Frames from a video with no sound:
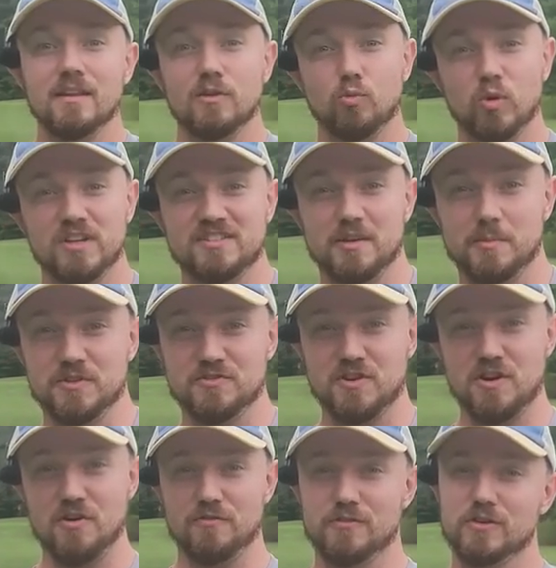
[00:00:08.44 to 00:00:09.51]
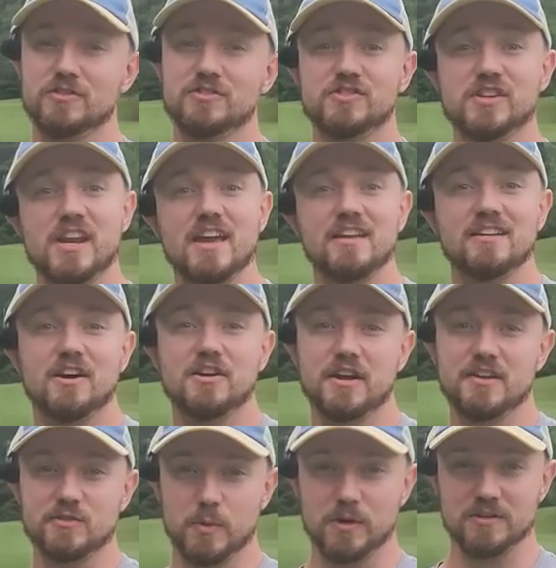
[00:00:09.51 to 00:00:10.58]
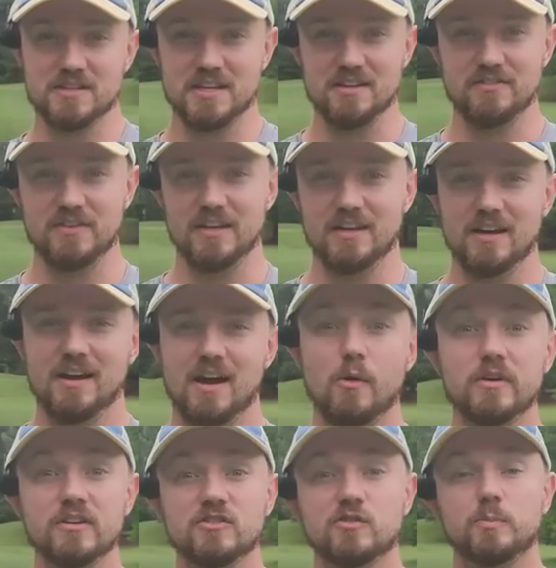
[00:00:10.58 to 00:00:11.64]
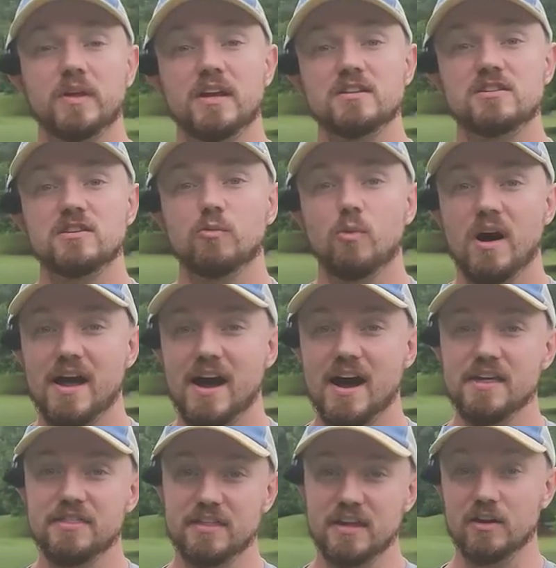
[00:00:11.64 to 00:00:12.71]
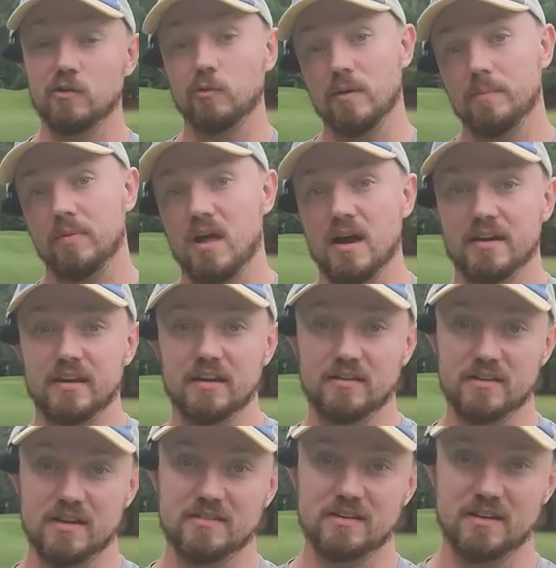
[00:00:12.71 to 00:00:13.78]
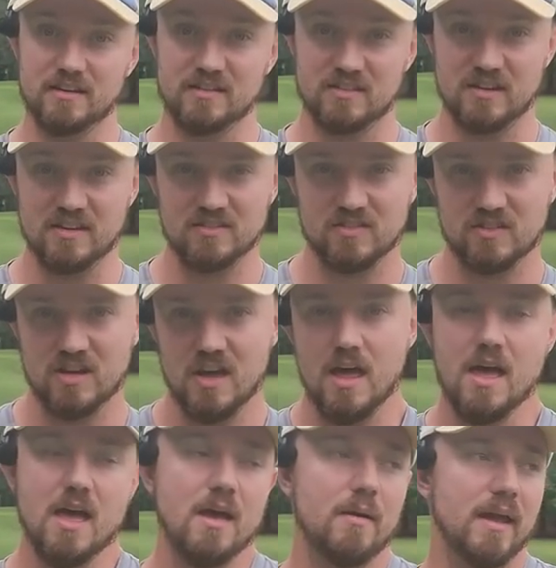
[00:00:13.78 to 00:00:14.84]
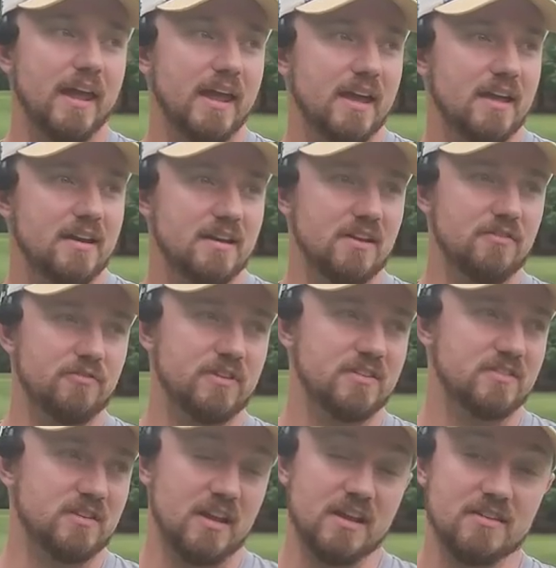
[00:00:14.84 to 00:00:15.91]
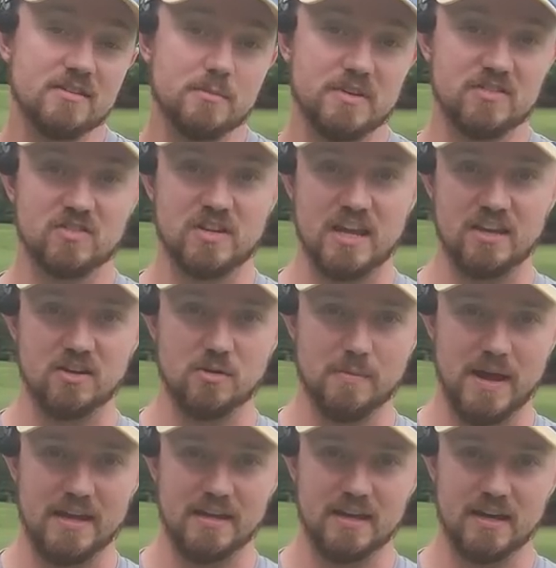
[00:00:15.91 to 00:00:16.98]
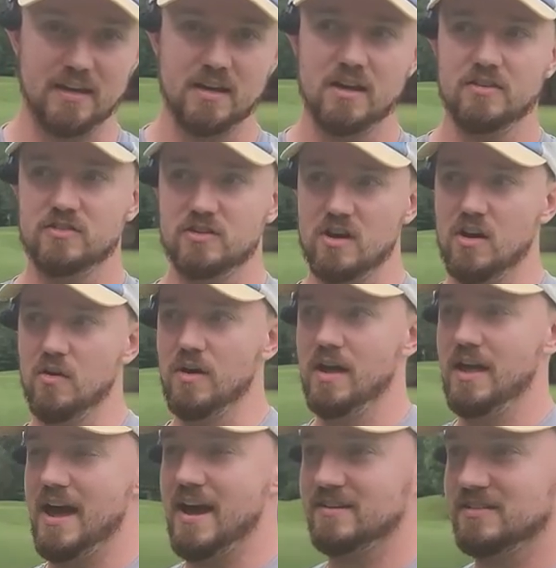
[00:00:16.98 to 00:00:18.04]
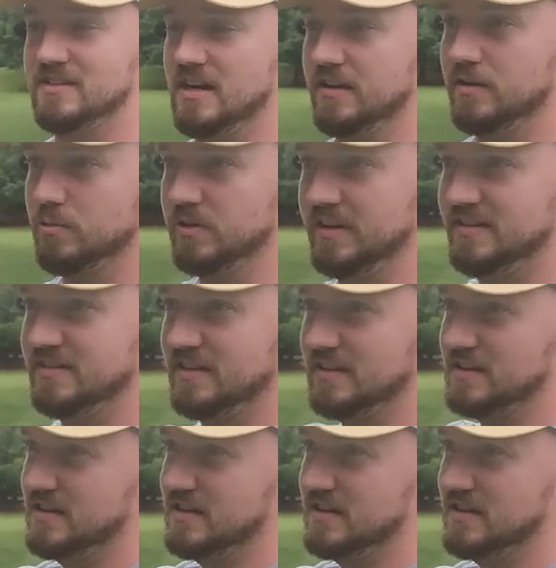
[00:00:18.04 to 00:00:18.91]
What is up, disc golfers? Today on Iceberg TV, I want to explain to you why I think grip locking doesn't exist, and if this is a mistake you're making, so accidentally releasing the